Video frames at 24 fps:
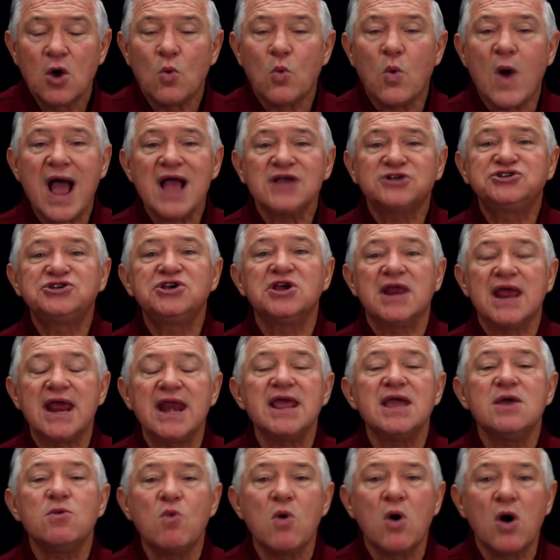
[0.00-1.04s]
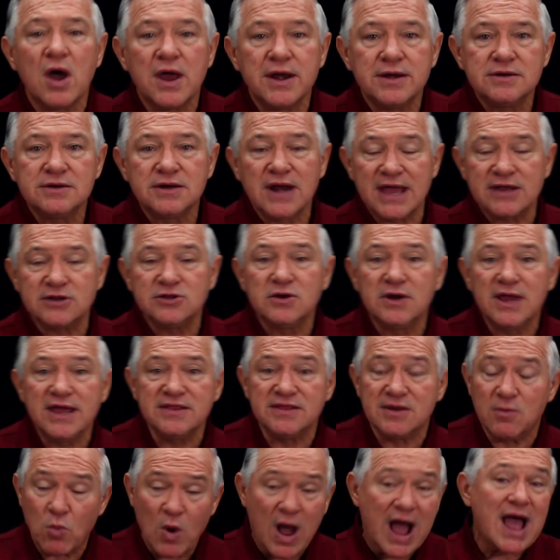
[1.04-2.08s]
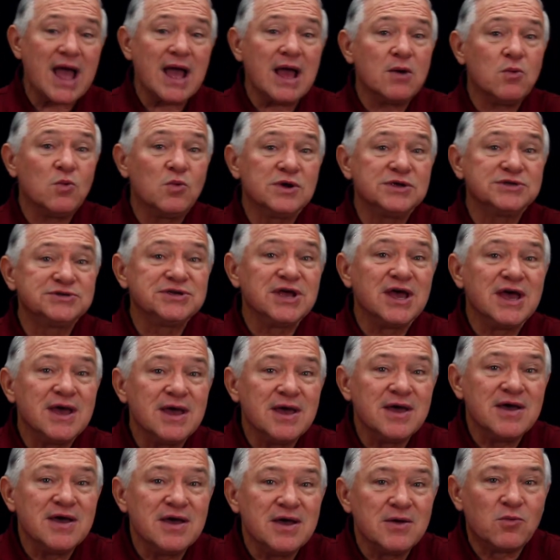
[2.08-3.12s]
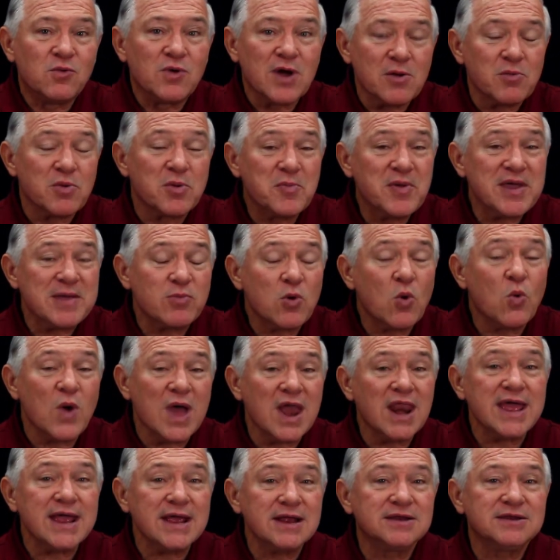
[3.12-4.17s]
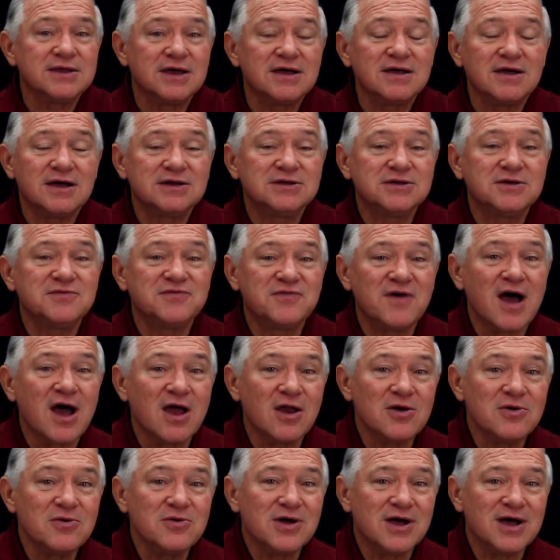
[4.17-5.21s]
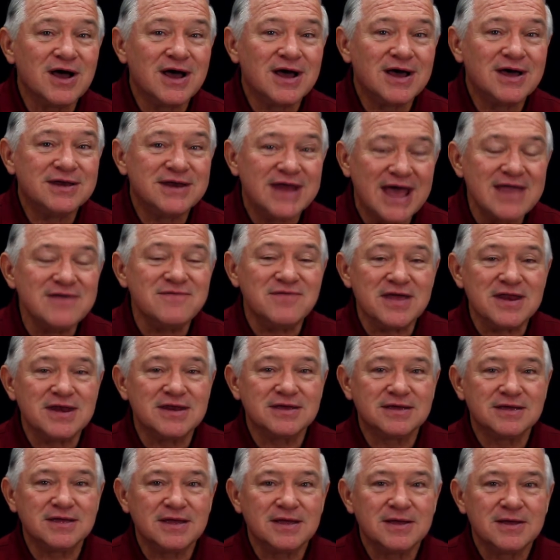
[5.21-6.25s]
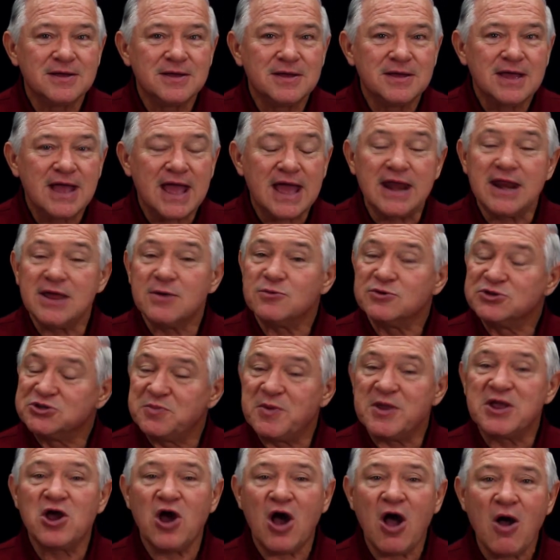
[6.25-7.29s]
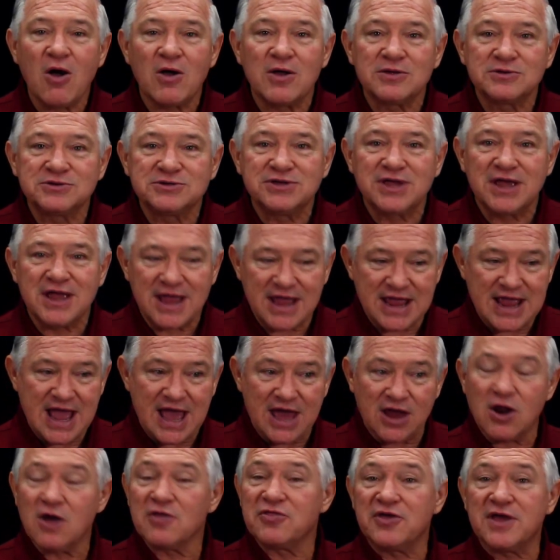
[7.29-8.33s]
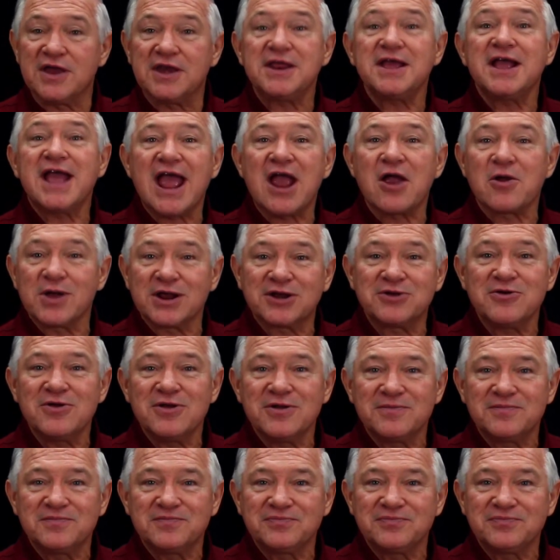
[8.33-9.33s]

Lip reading: Why should anyone let you lead them? Why were people willing to follow David? And it was because he had authentic character,